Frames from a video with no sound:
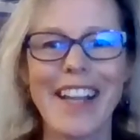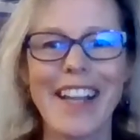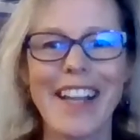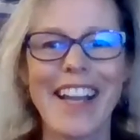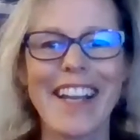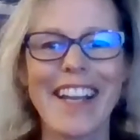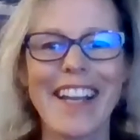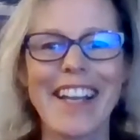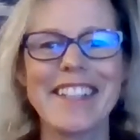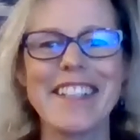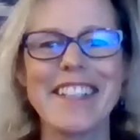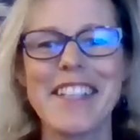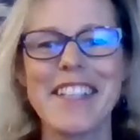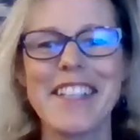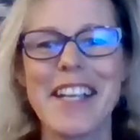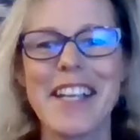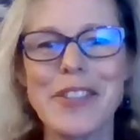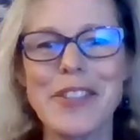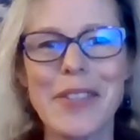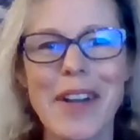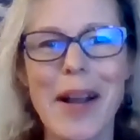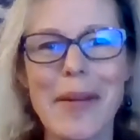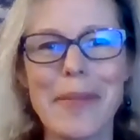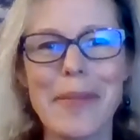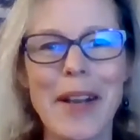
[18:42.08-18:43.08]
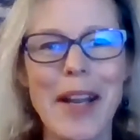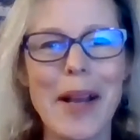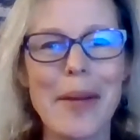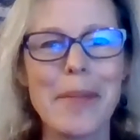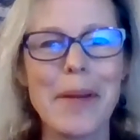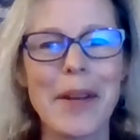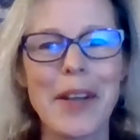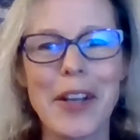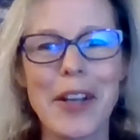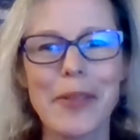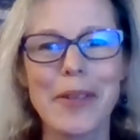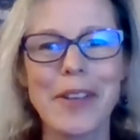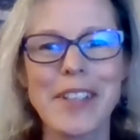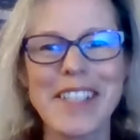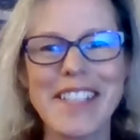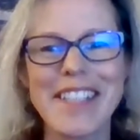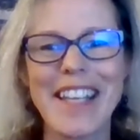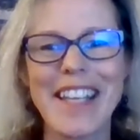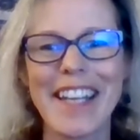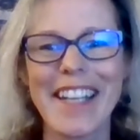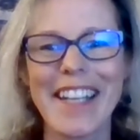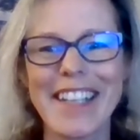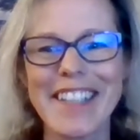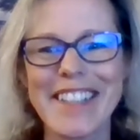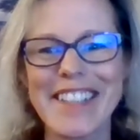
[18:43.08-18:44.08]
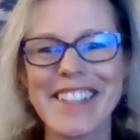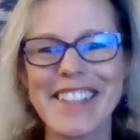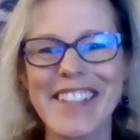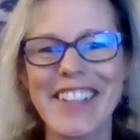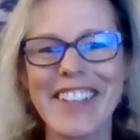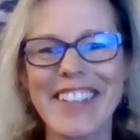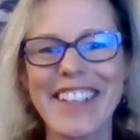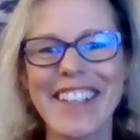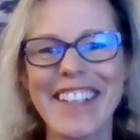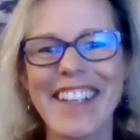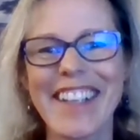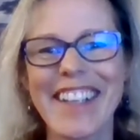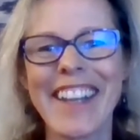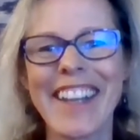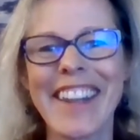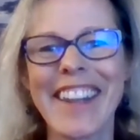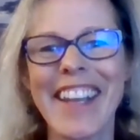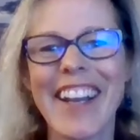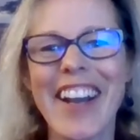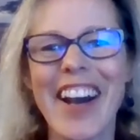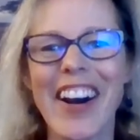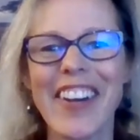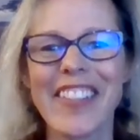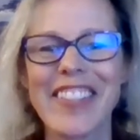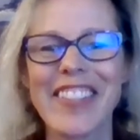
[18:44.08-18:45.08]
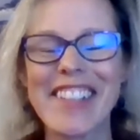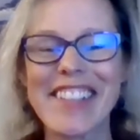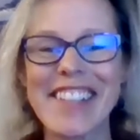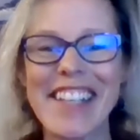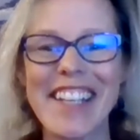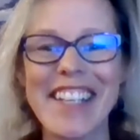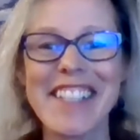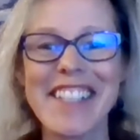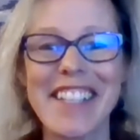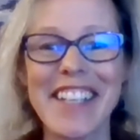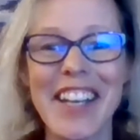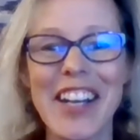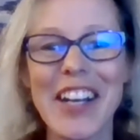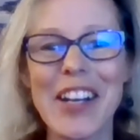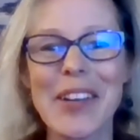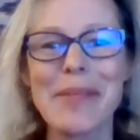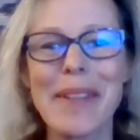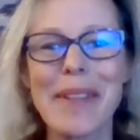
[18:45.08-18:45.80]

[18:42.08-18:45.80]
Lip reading: well, I guess it's time to wrap it up. I know we're just getting started on the conversation here,